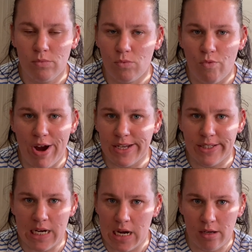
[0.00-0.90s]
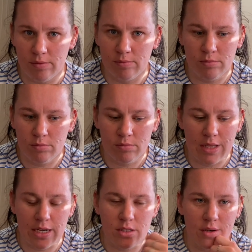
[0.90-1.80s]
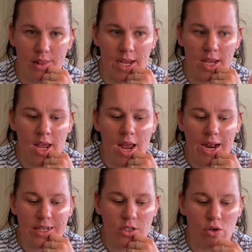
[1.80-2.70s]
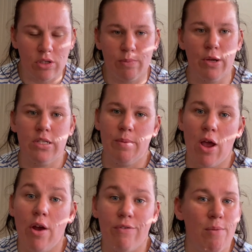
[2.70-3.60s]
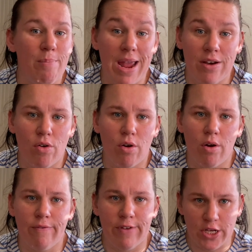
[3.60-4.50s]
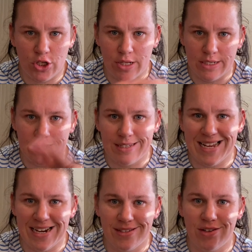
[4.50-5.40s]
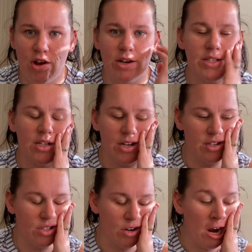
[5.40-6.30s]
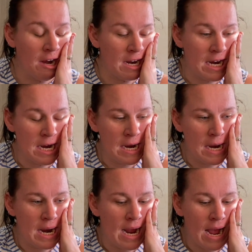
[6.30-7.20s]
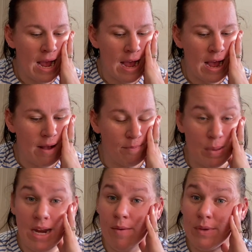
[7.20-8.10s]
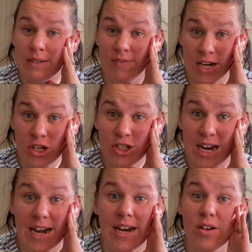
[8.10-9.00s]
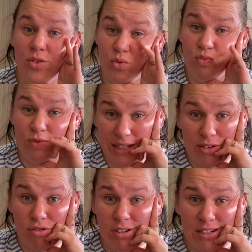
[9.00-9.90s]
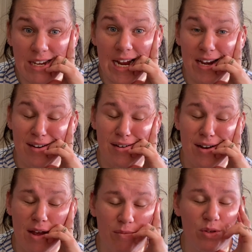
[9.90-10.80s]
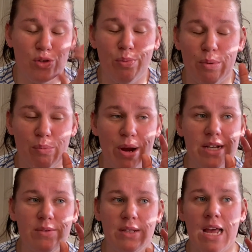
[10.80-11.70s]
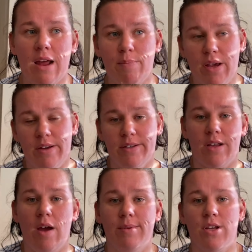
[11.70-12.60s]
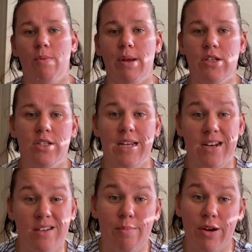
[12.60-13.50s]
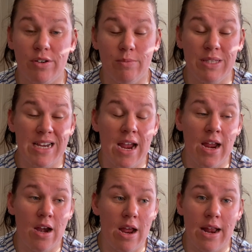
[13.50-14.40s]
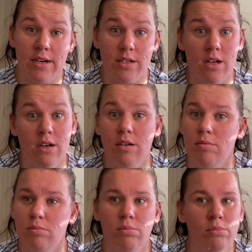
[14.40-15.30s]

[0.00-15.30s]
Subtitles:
resting, that sort of thing. It's not supposed to be over a bed or a fixture that's a set size, so that's all right. But it was finished and it looks really good, and I was super impressed with that because I was hoping just to get it done by Christmas Day, and I had it done